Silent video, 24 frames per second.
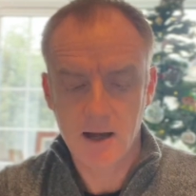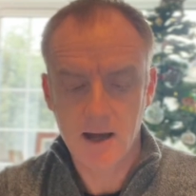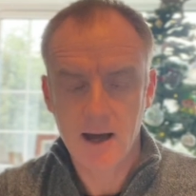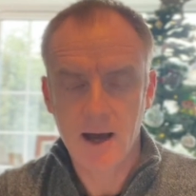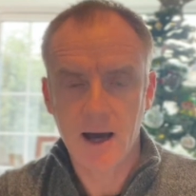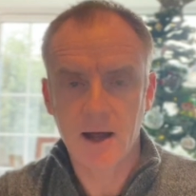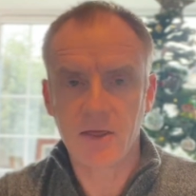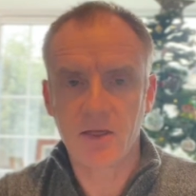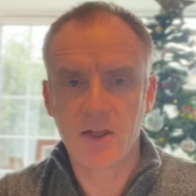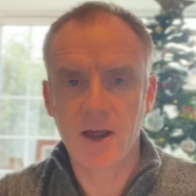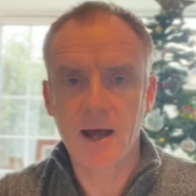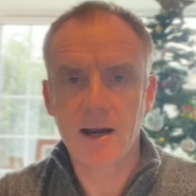
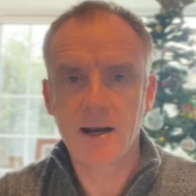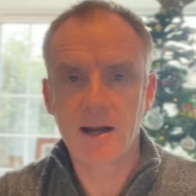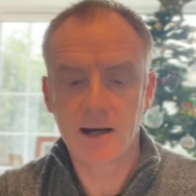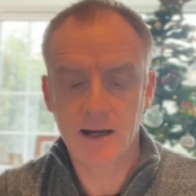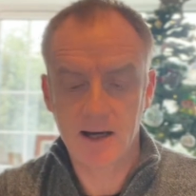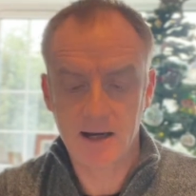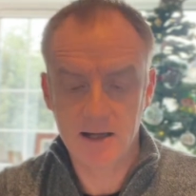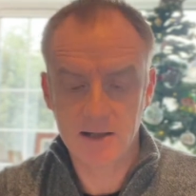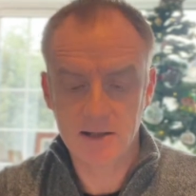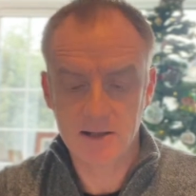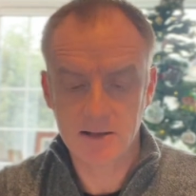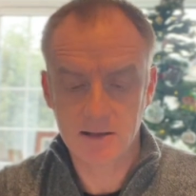And then in
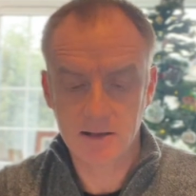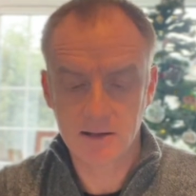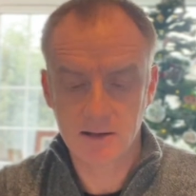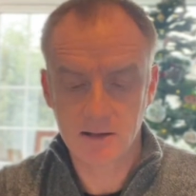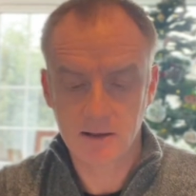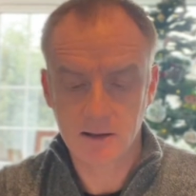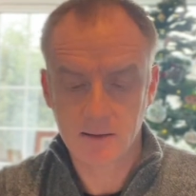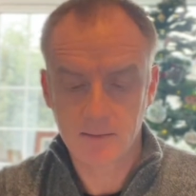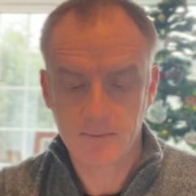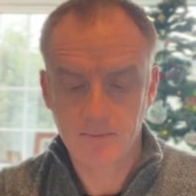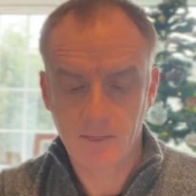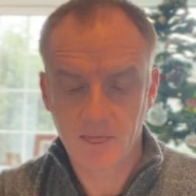an instant,
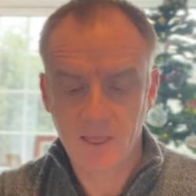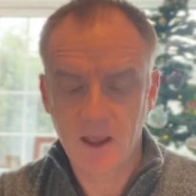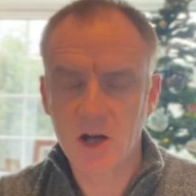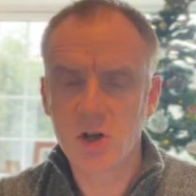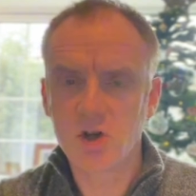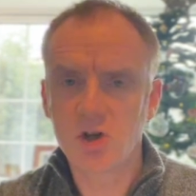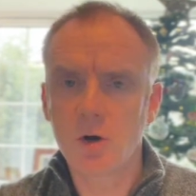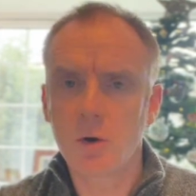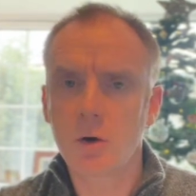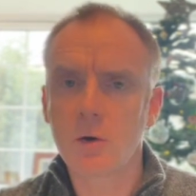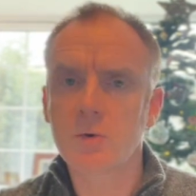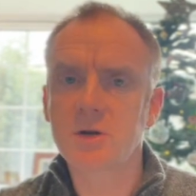they
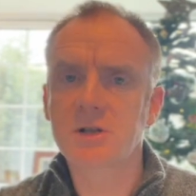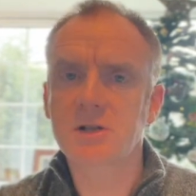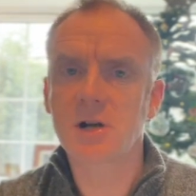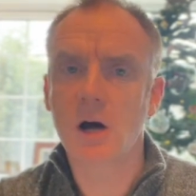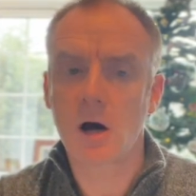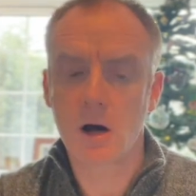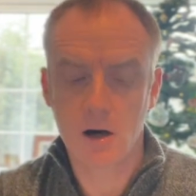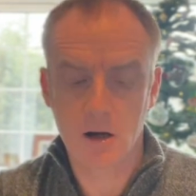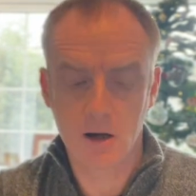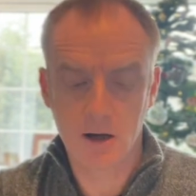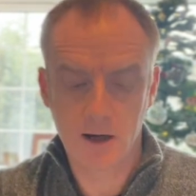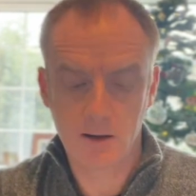knew it was
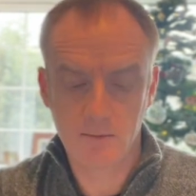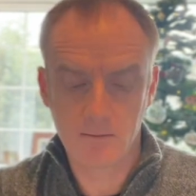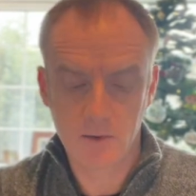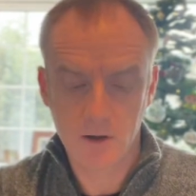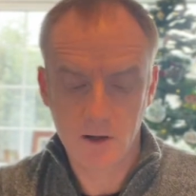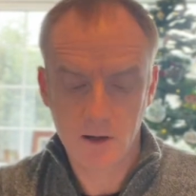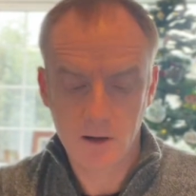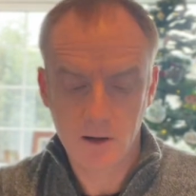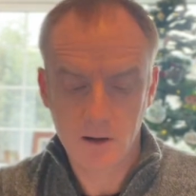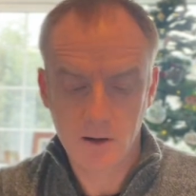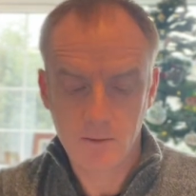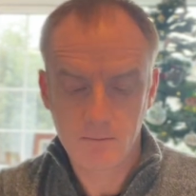time,
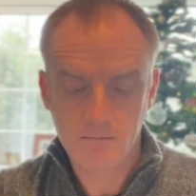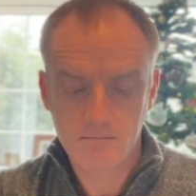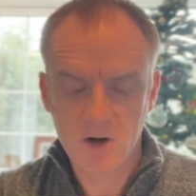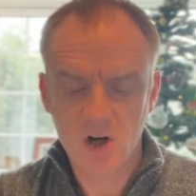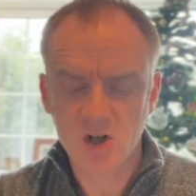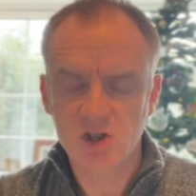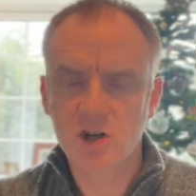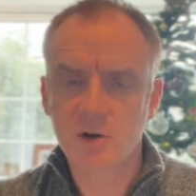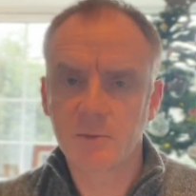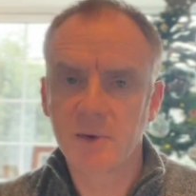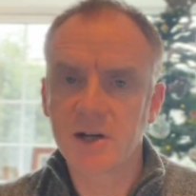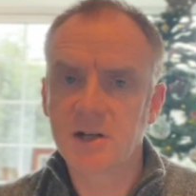
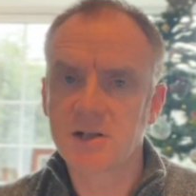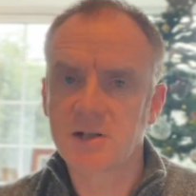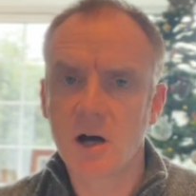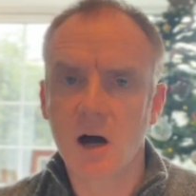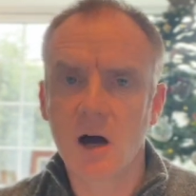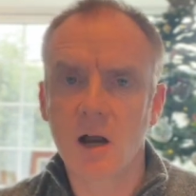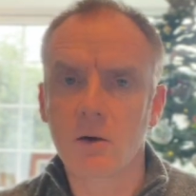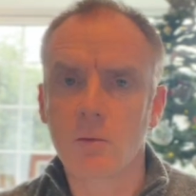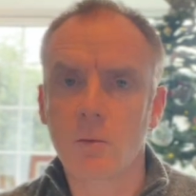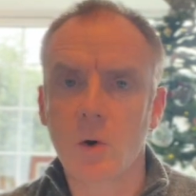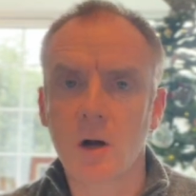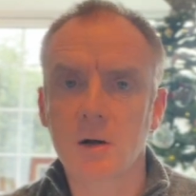much to be
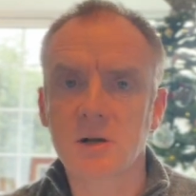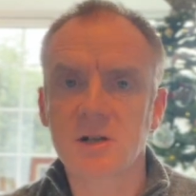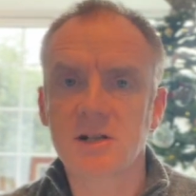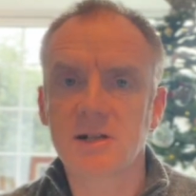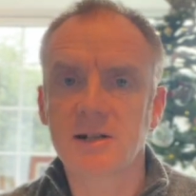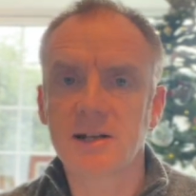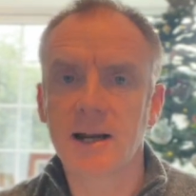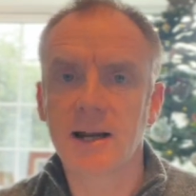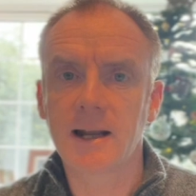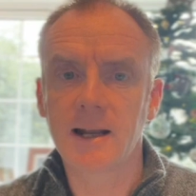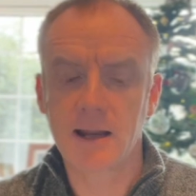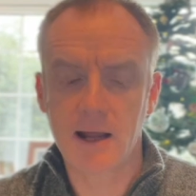done while
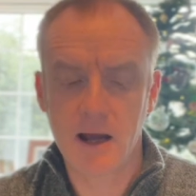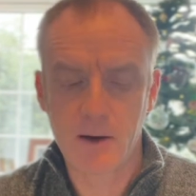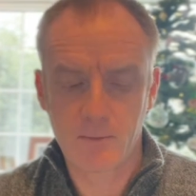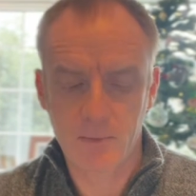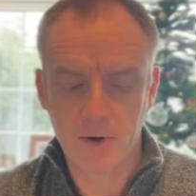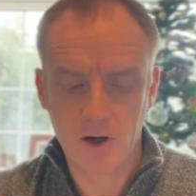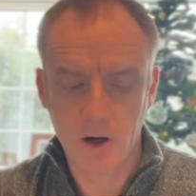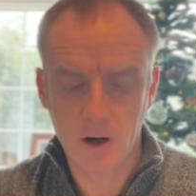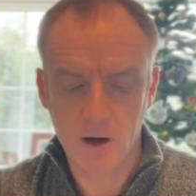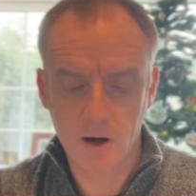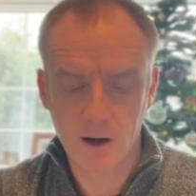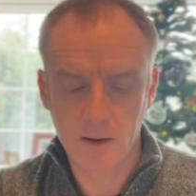still in their
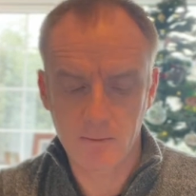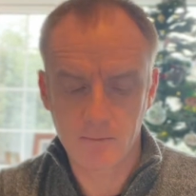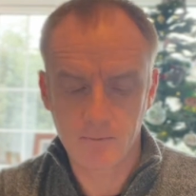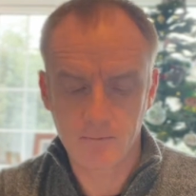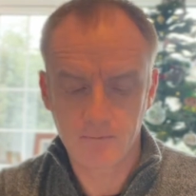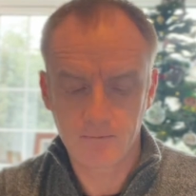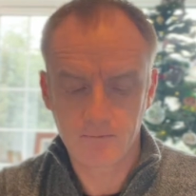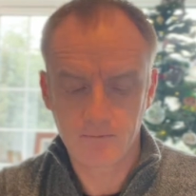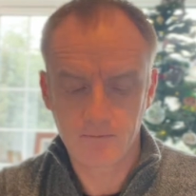prime.